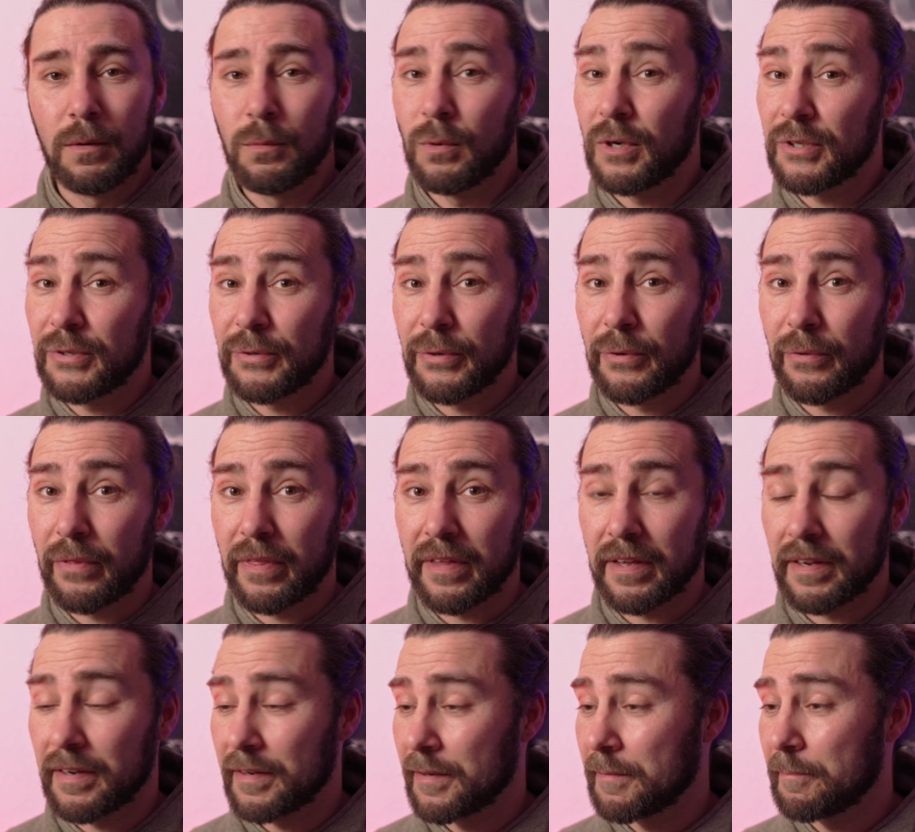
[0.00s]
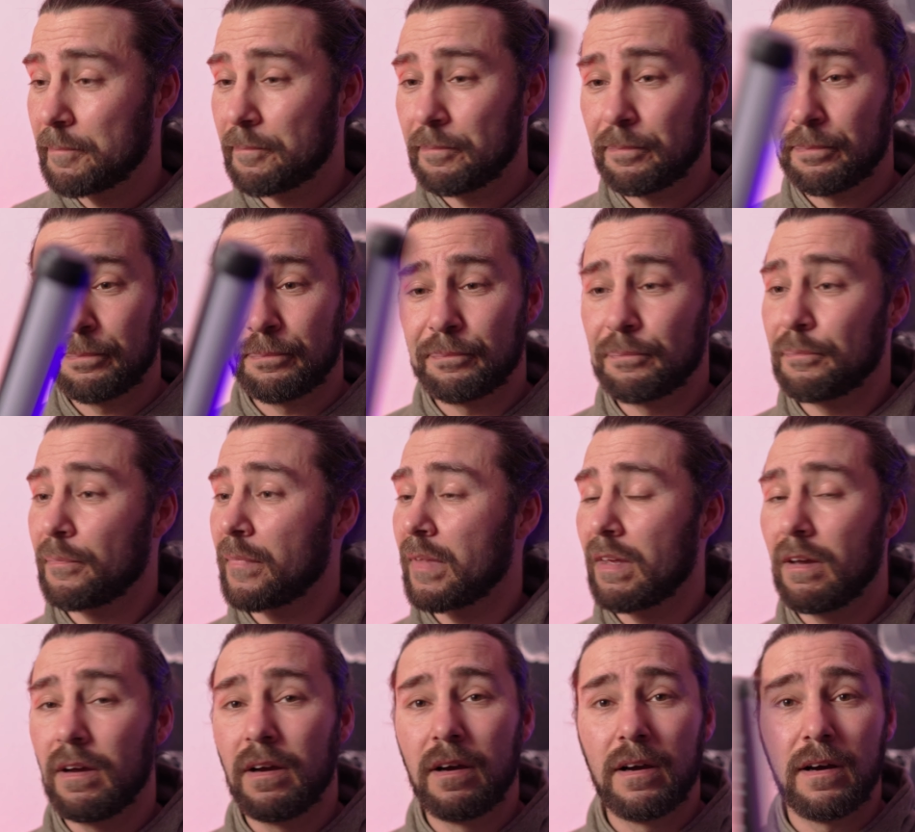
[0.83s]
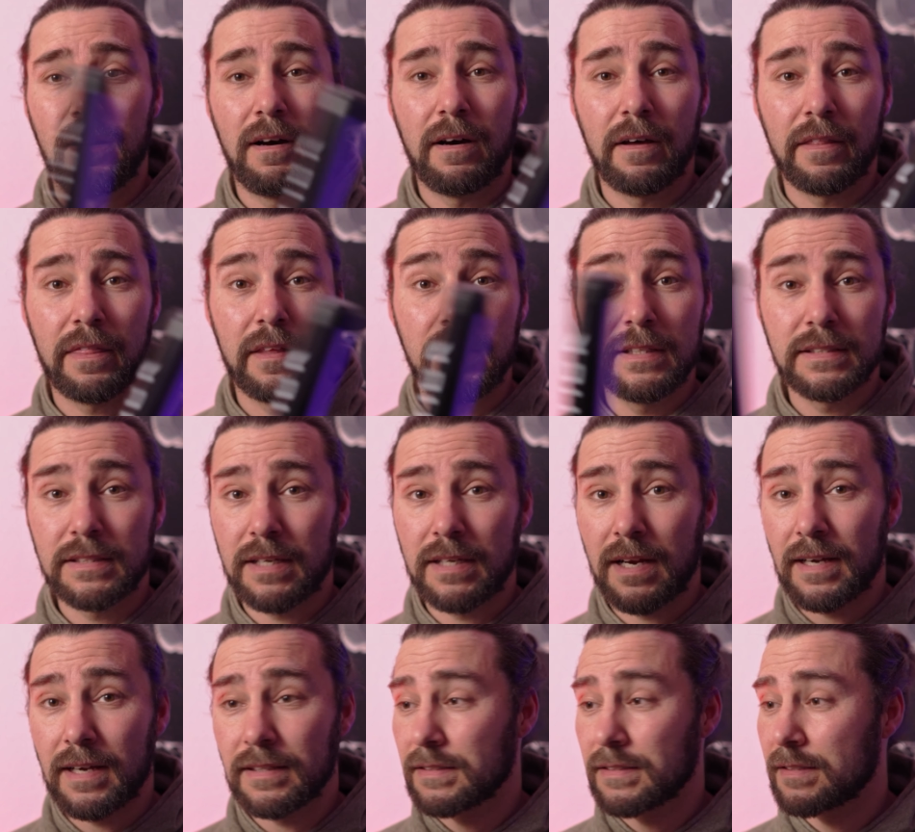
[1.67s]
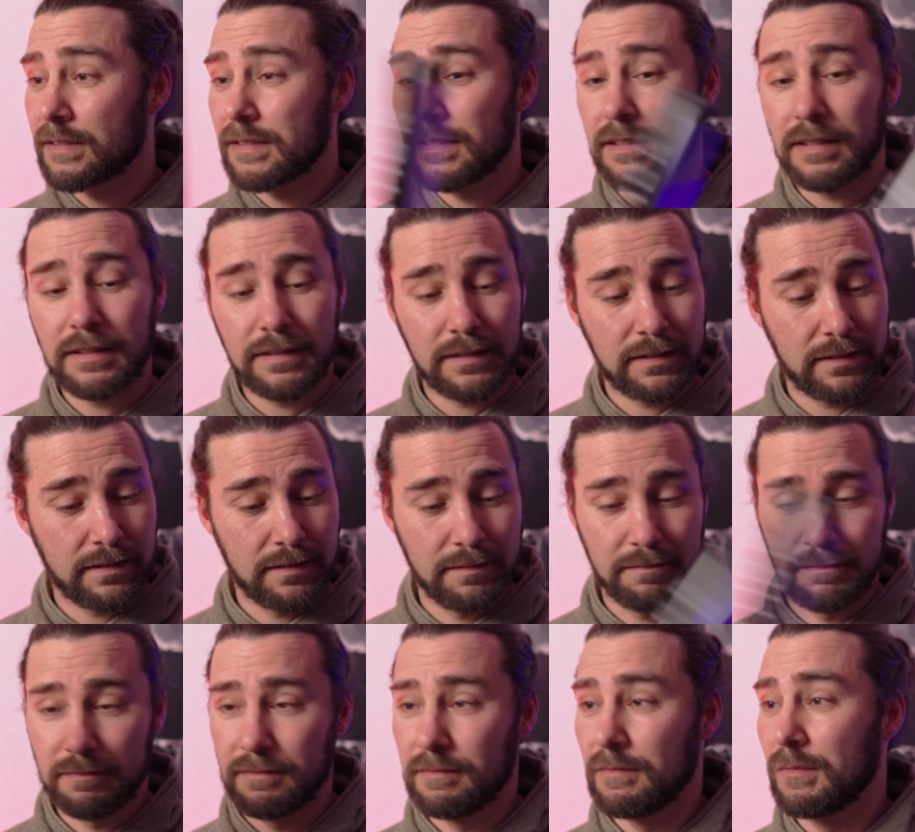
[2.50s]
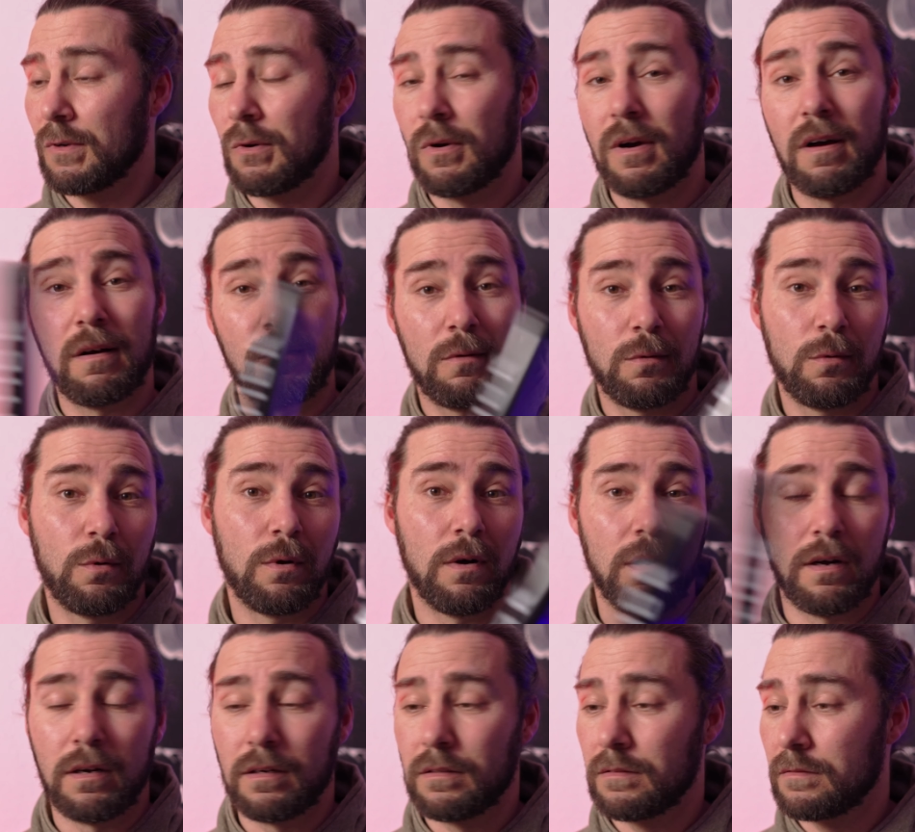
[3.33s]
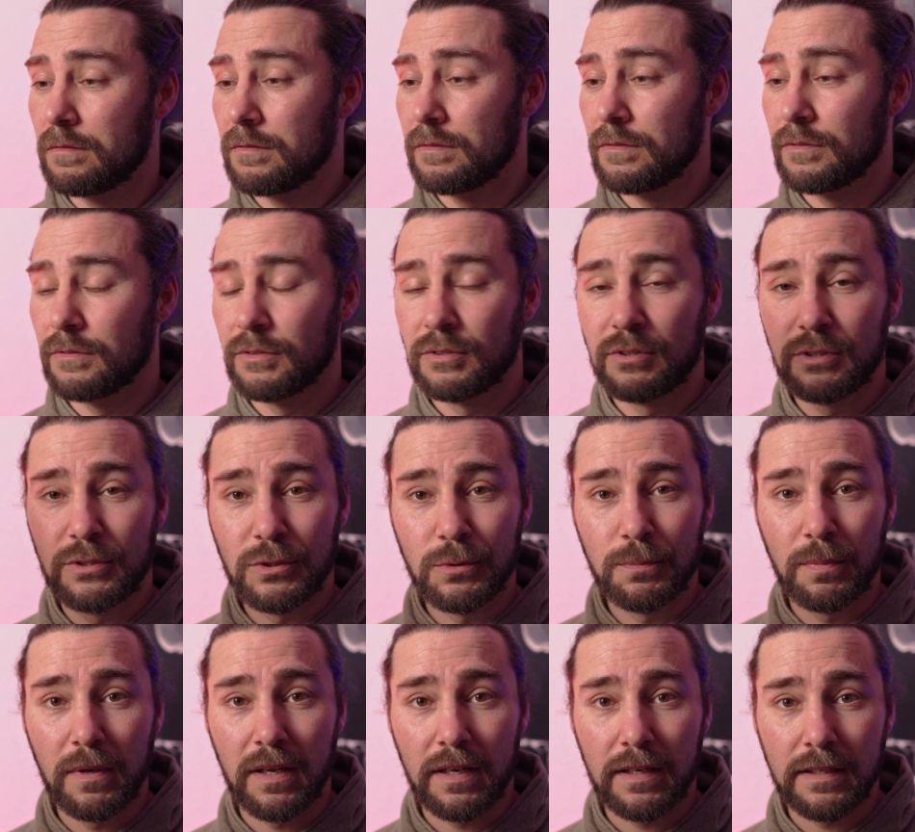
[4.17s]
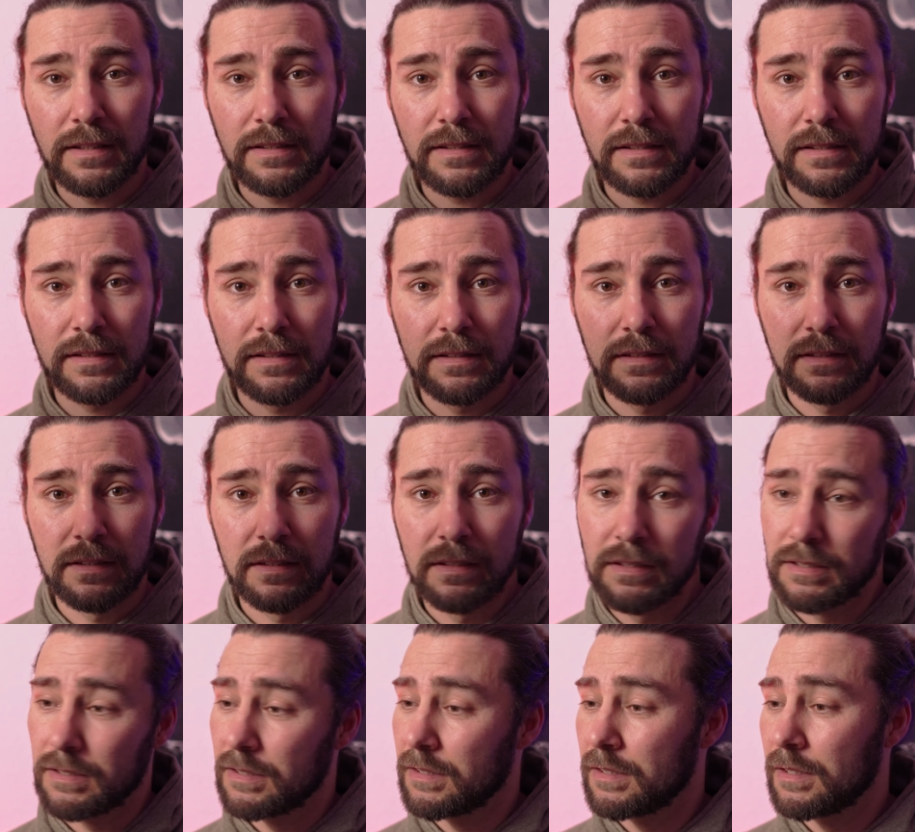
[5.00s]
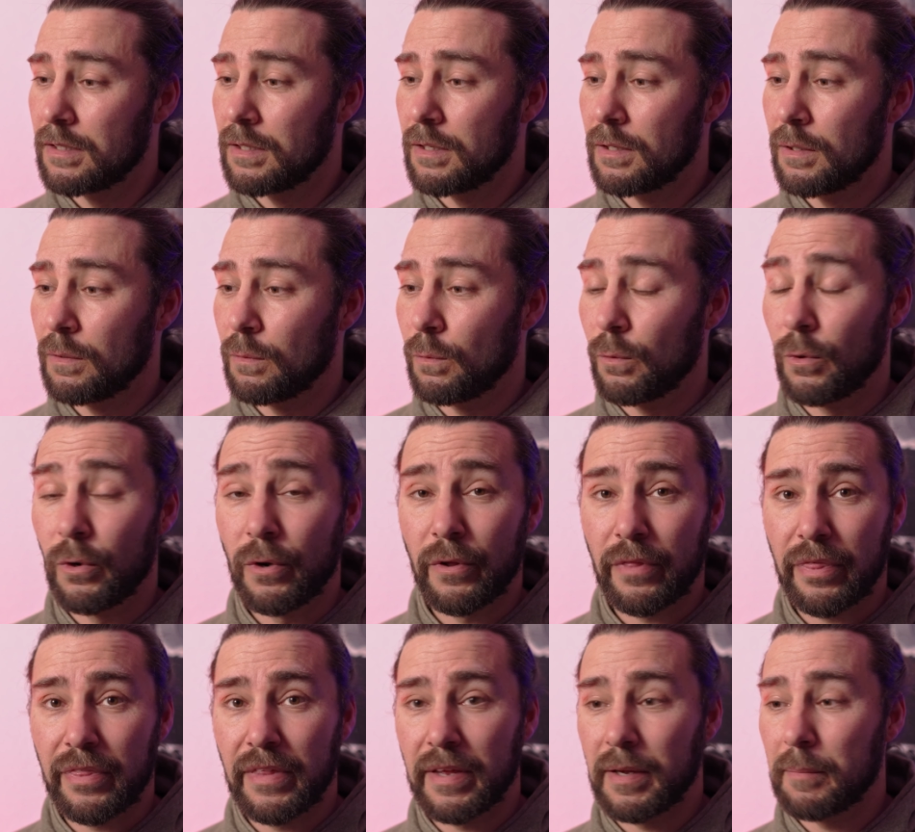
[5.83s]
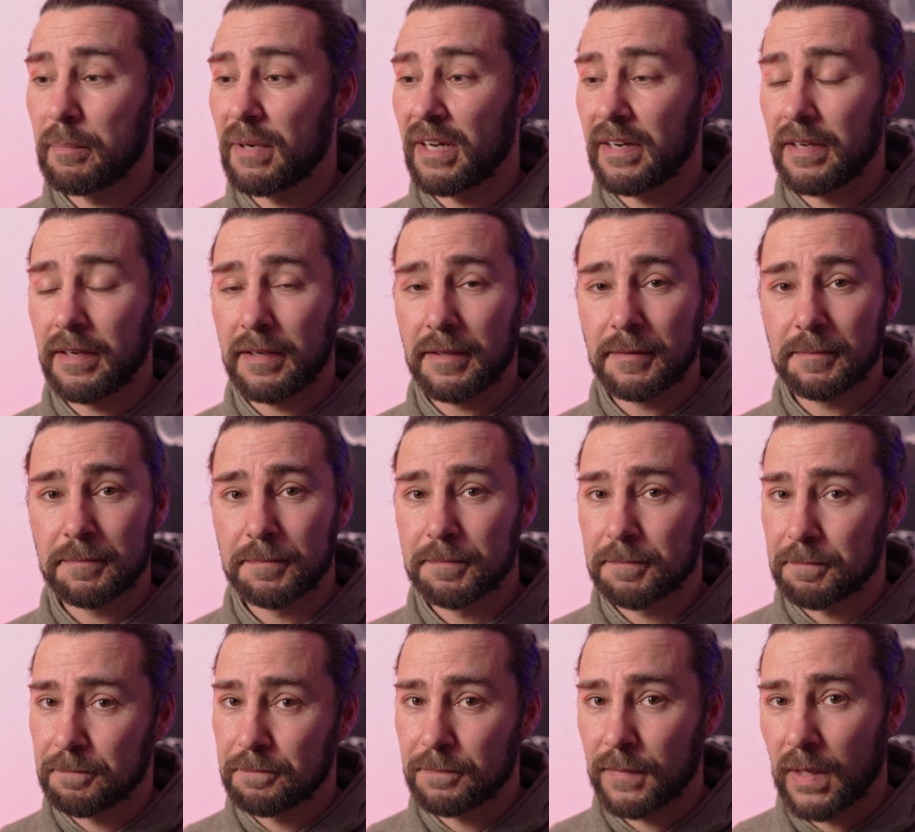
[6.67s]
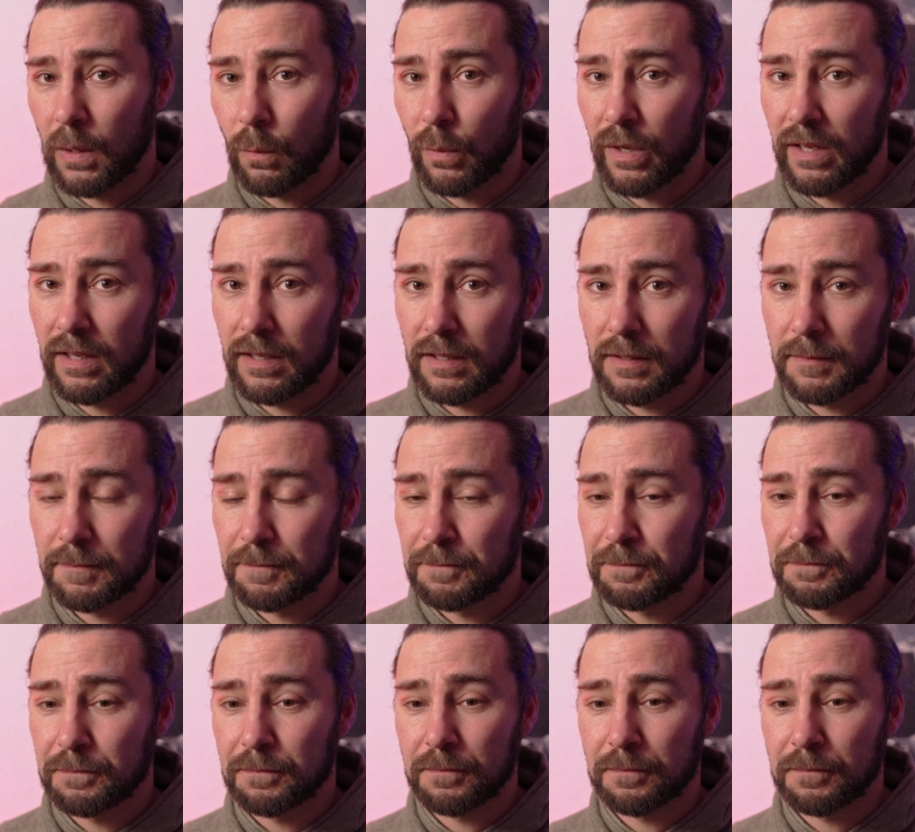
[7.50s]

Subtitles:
What do you think? Are these light sticks or tube lights worth their money? Well,